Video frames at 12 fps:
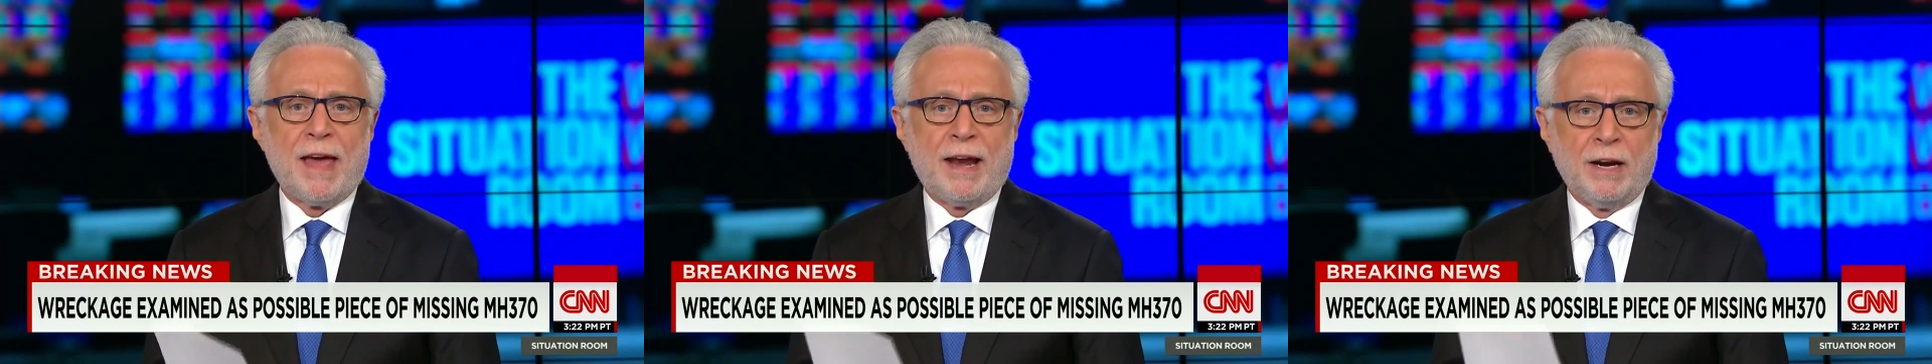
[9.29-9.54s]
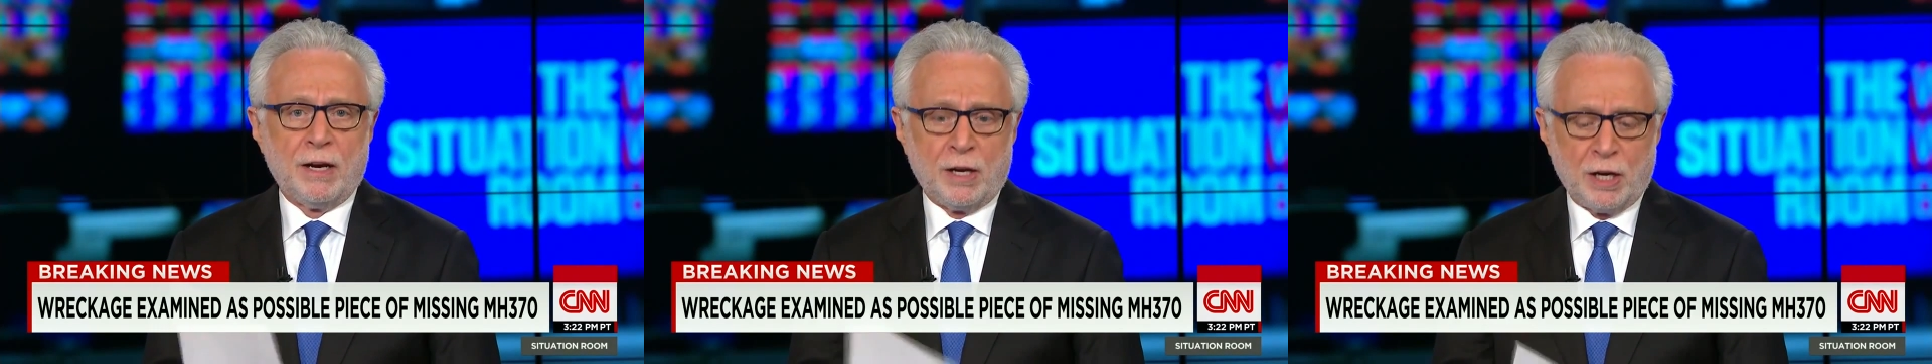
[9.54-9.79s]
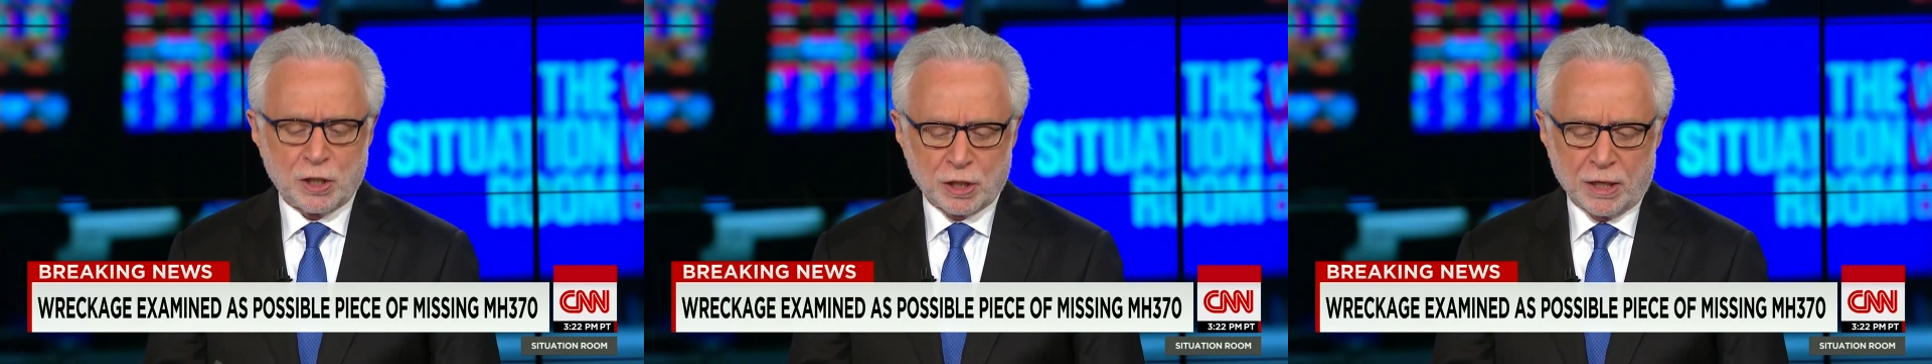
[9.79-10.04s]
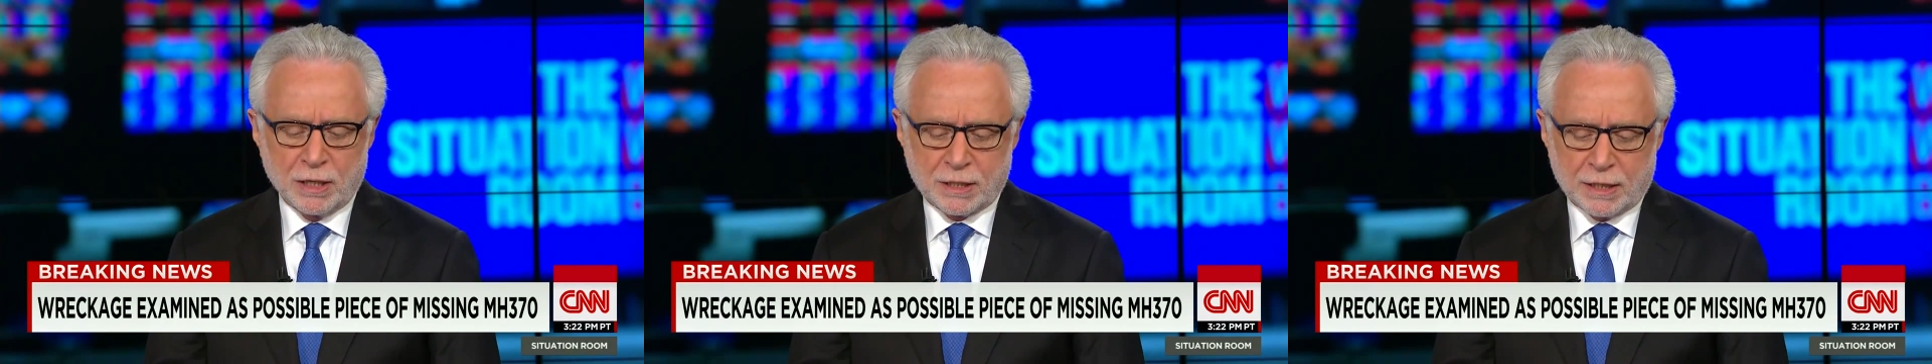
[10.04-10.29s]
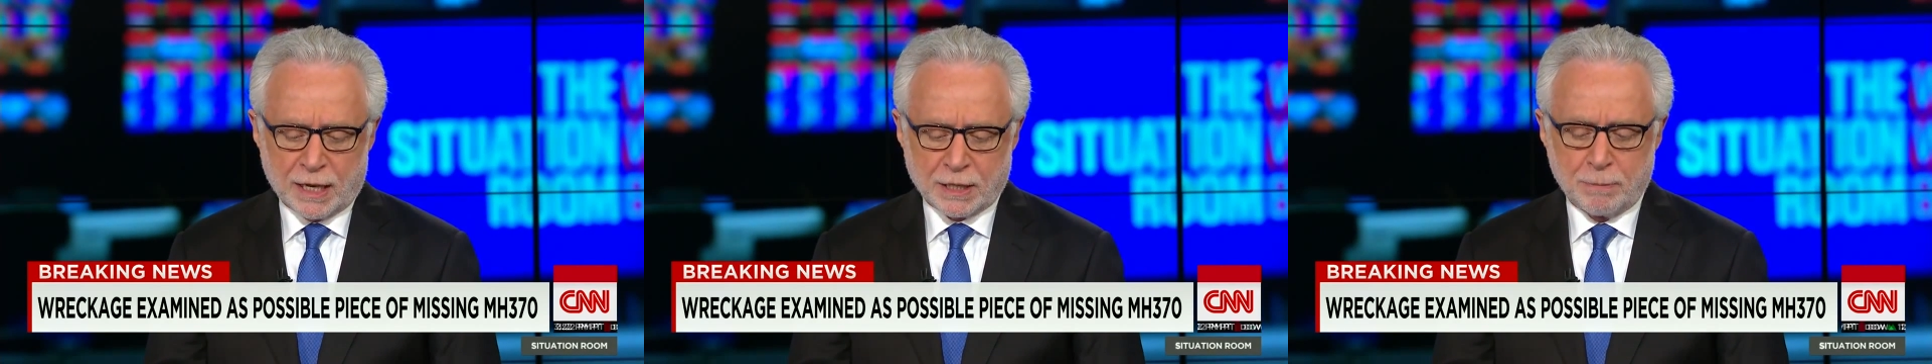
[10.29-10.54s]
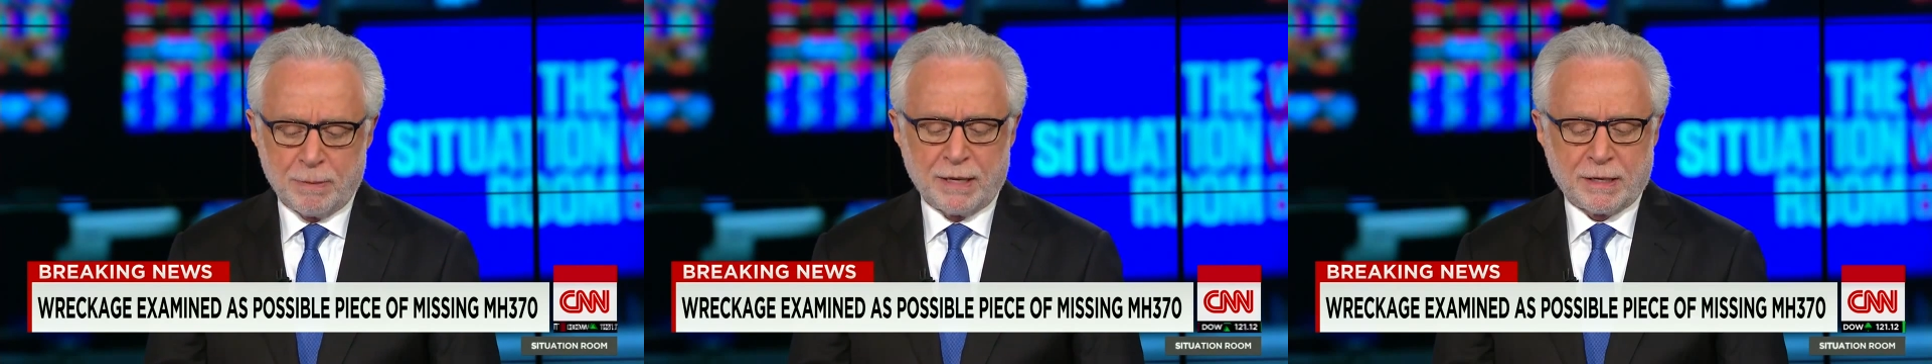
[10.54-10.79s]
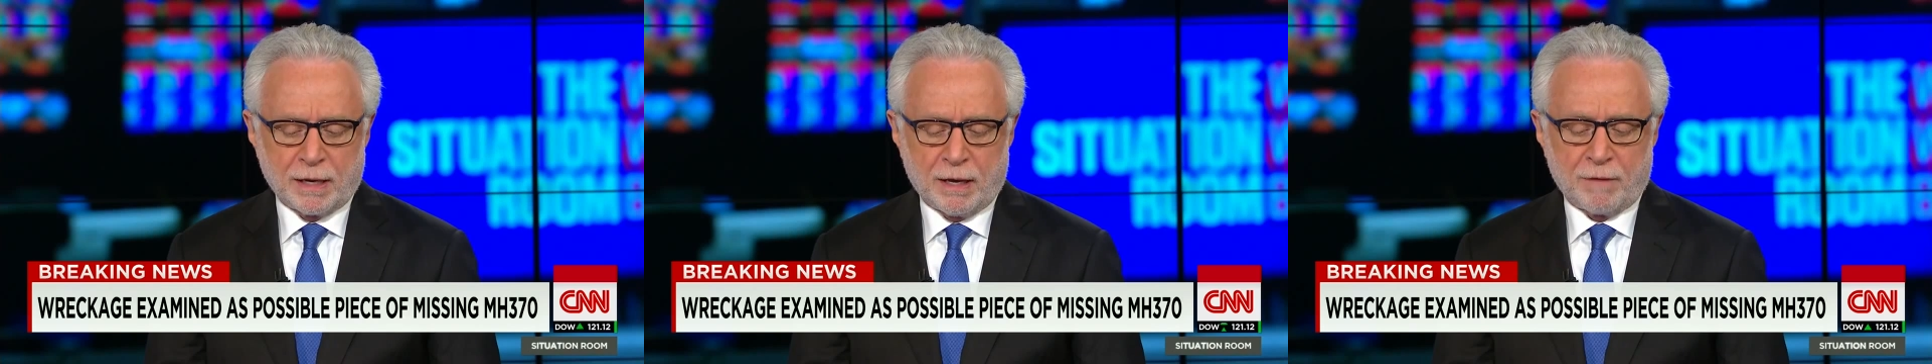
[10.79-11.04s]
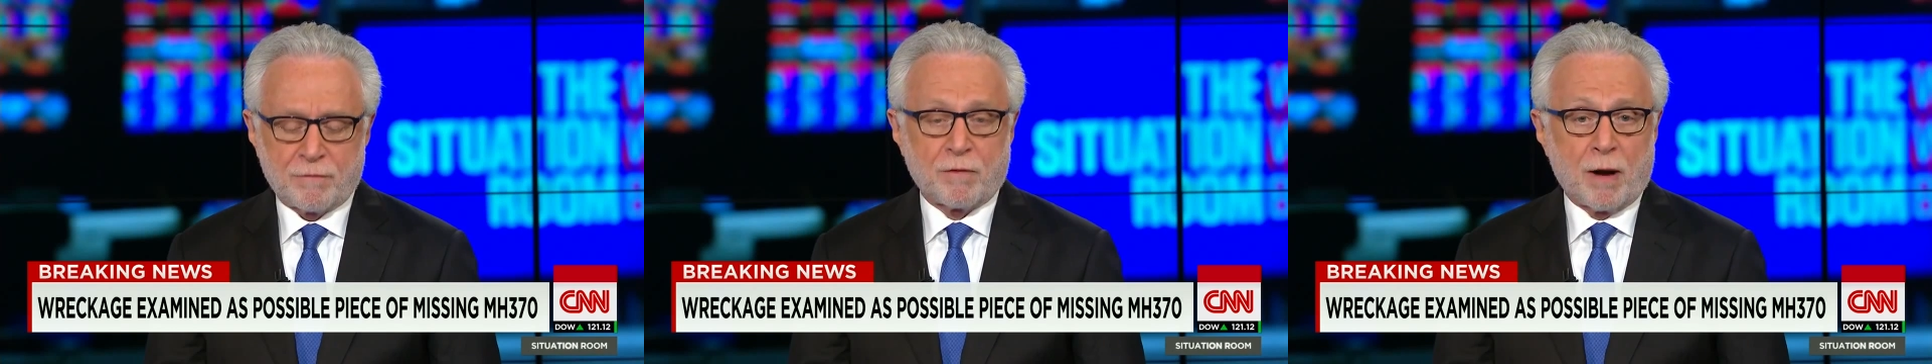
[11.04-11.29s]
that an initial
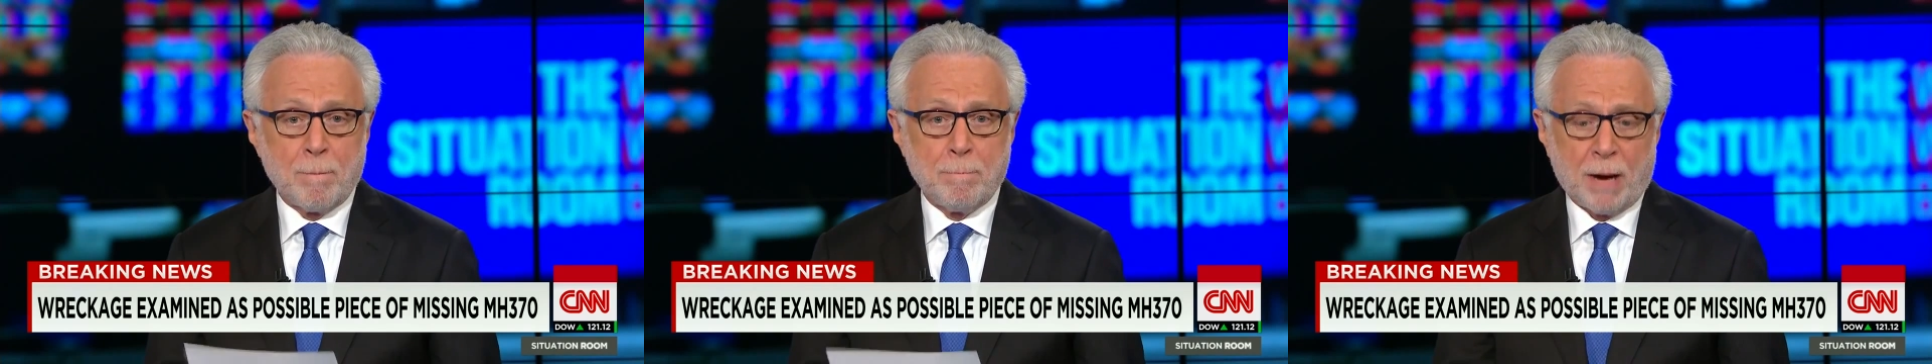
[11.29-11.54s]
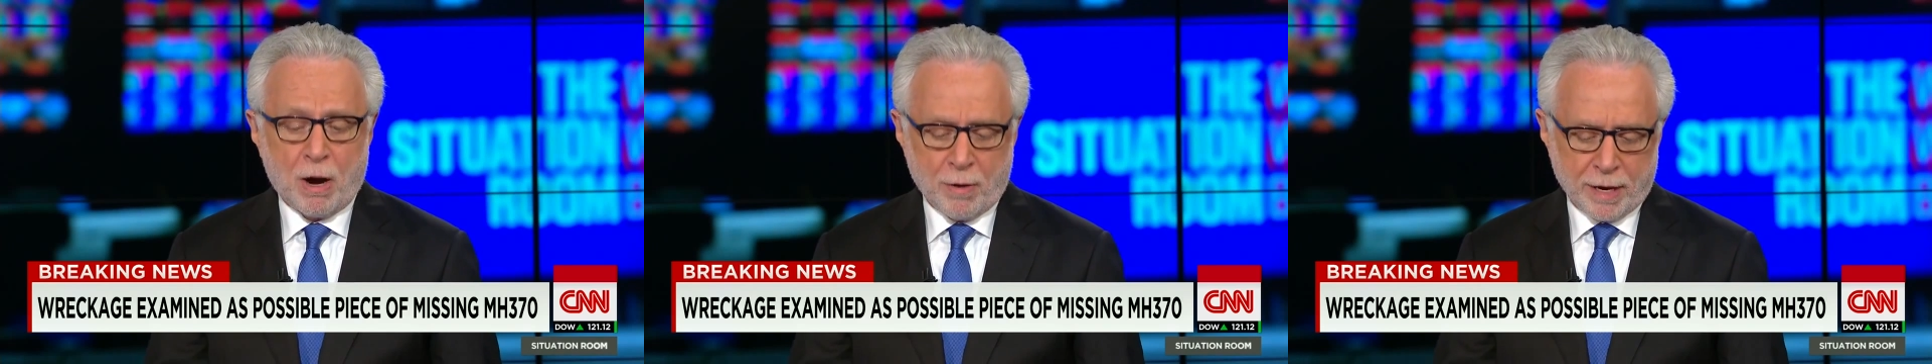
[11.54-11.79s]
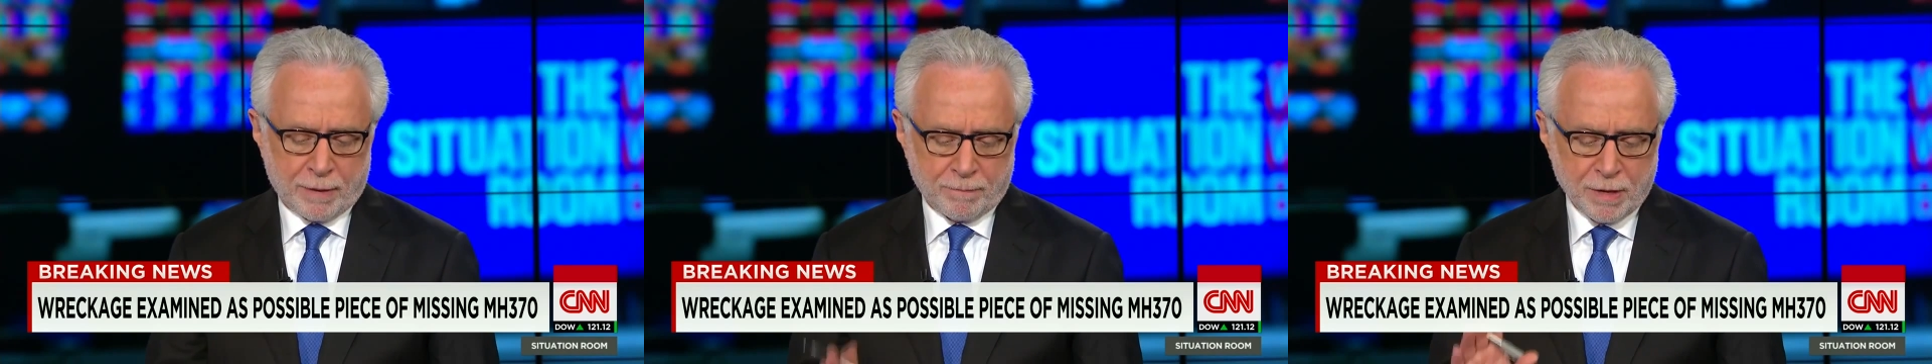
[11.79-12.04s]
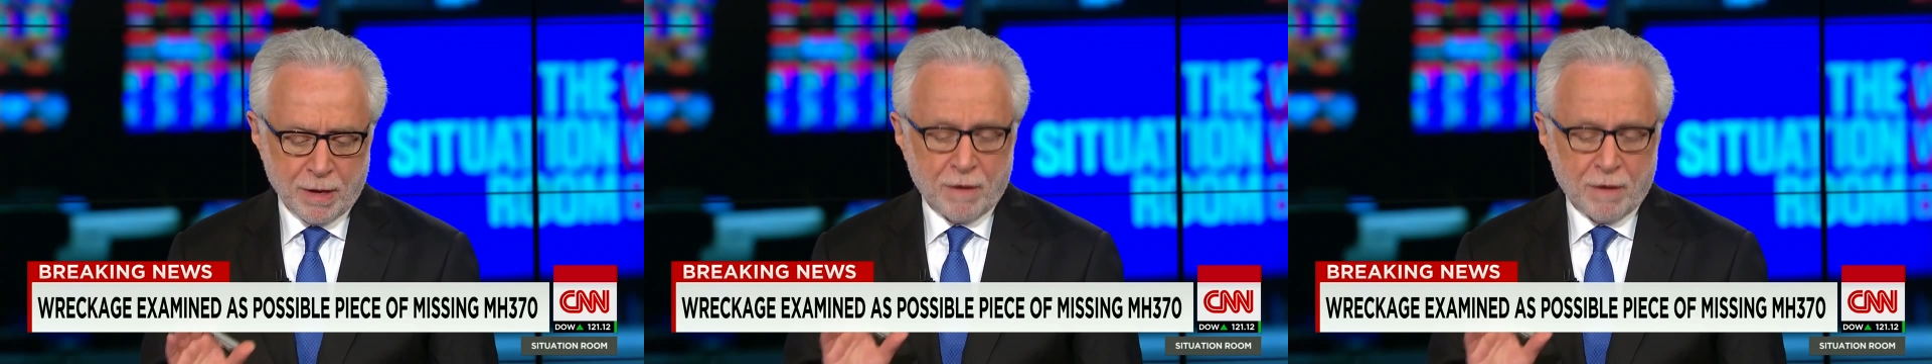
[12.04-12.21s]
assessment uh, from Boeing